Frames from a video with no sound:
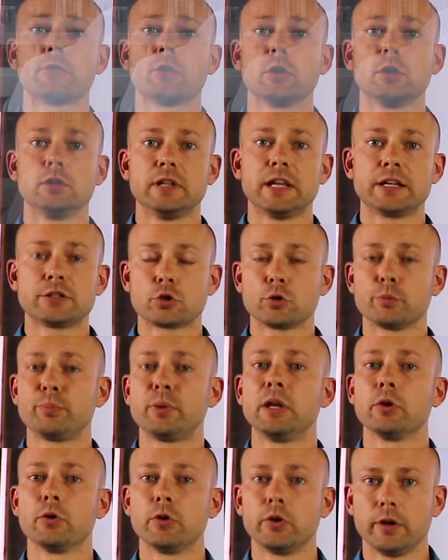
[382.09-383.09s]
for a lesser
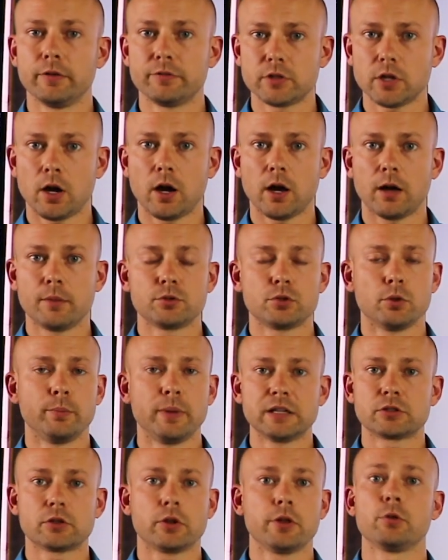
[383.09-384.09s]
period of time. So
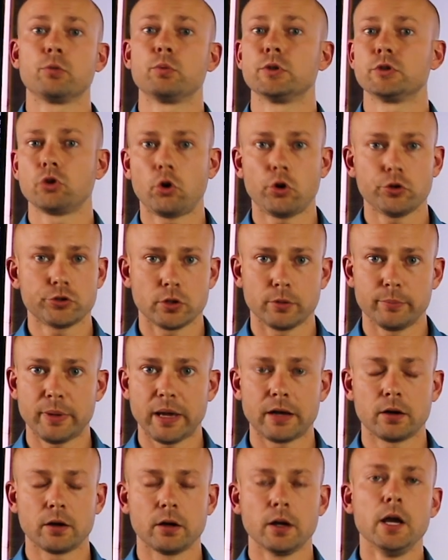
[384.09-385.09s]
basically, the results are
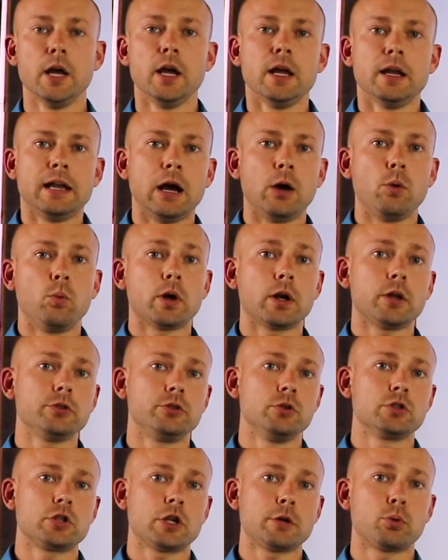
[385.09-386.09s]
better. Now, what I'll
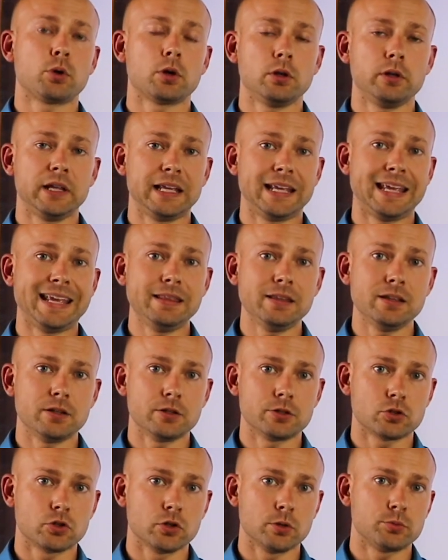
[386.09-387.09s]
do is I'll put a link in the
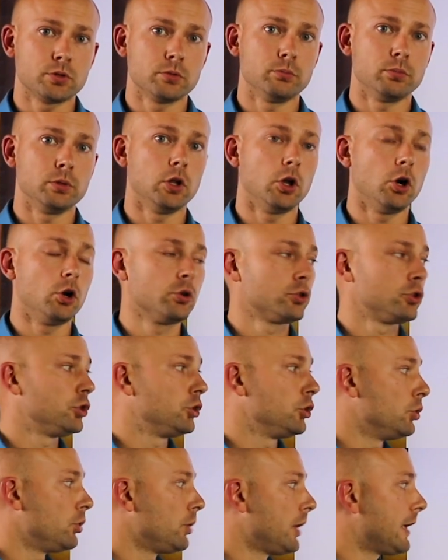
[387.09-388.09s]
description below
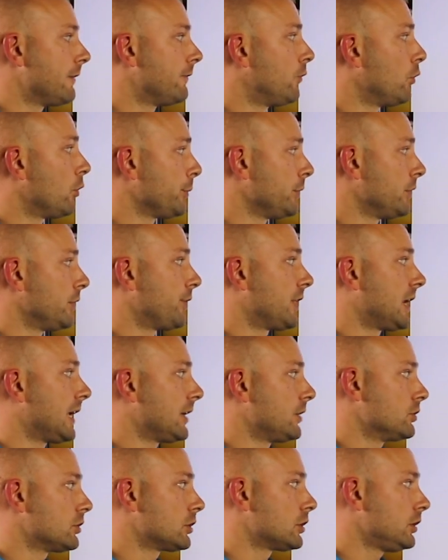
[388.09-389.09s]
to a formula that I
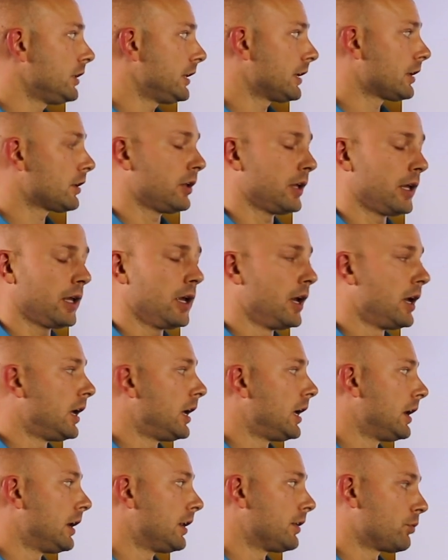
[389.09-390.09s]
use clinically
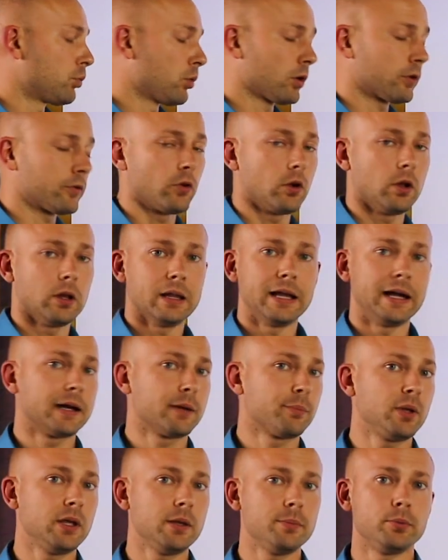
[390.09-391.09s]
and is working worked for a lot
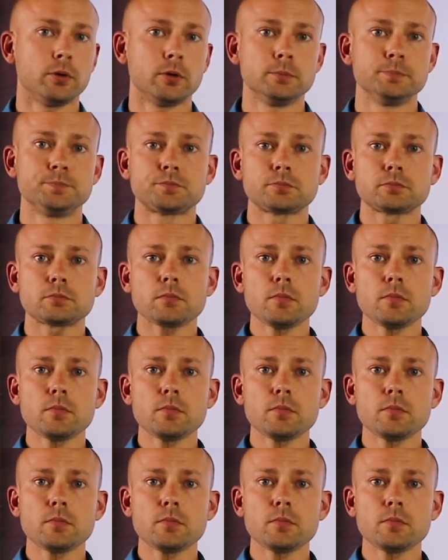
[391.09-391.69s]
of people.